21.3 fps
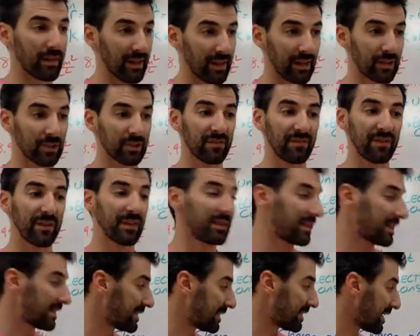The electric
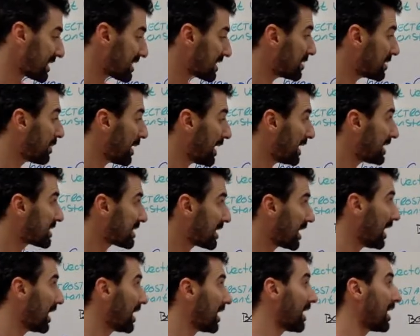field exists based
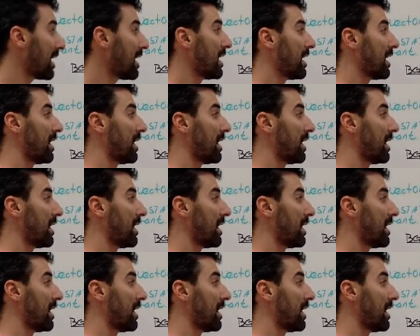on